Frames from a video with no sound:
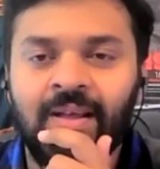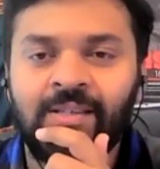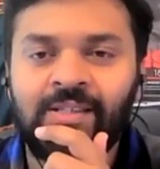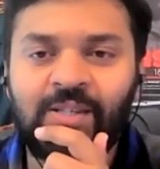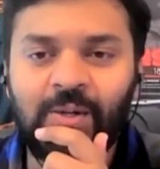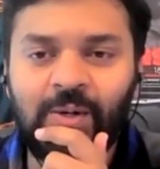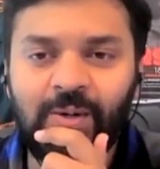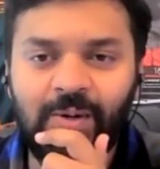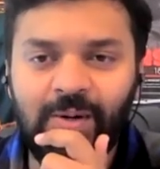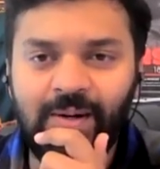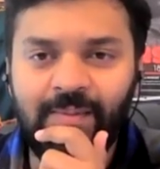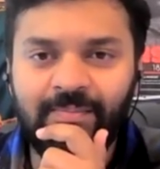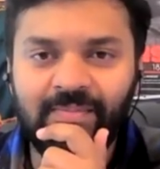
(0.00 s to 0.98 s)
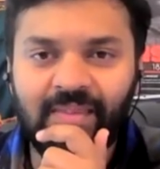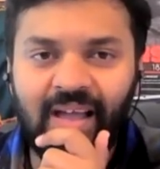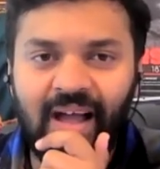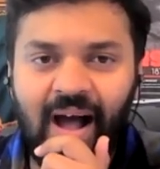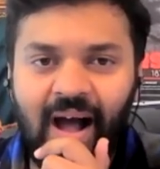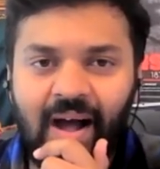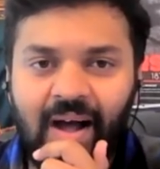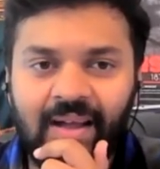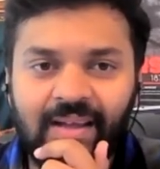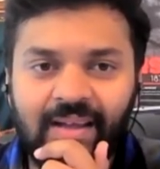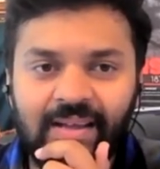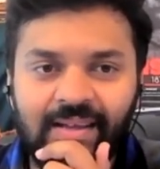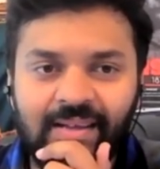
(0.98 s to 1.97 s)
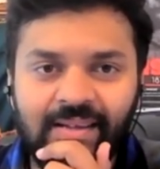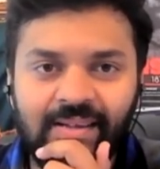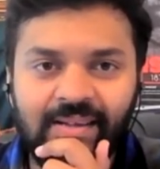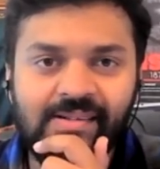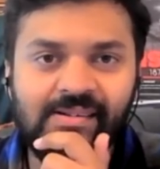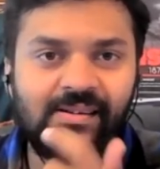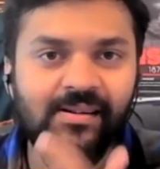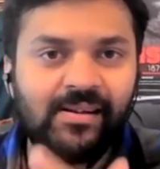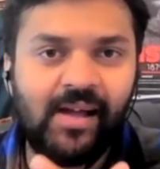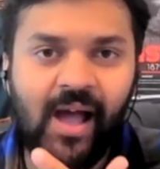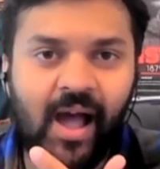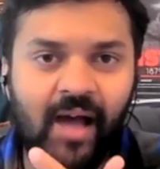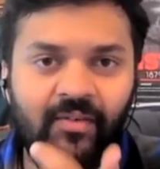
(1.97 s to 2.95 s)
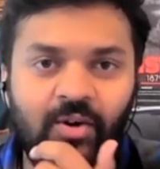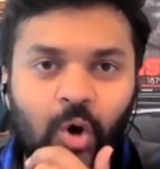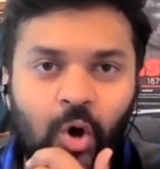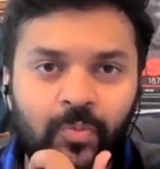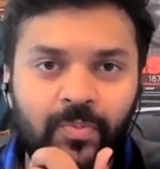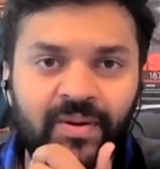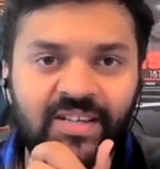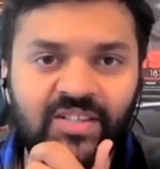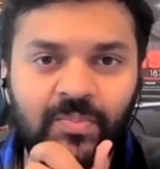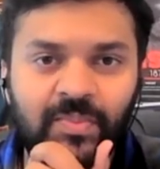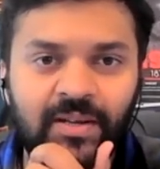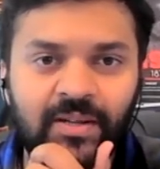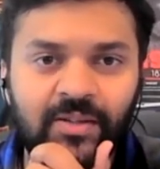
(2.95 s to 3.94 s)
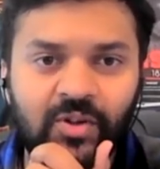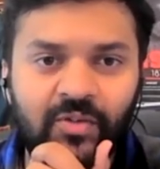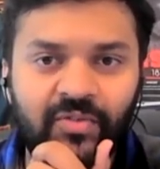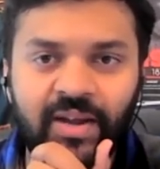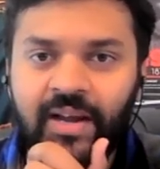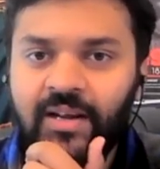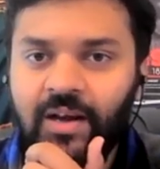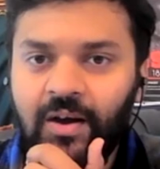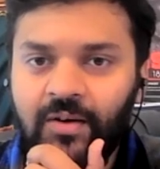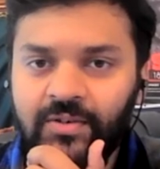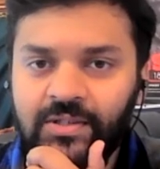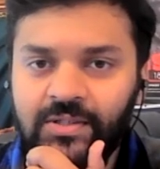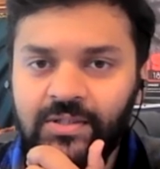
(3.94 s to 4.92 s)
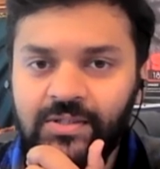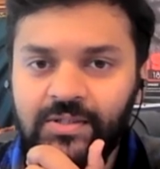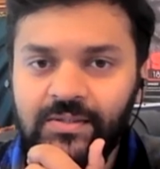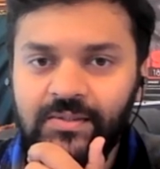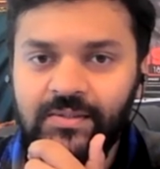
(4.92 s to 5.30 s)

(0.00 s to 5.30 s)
So I have a corporate experience of 8 hours.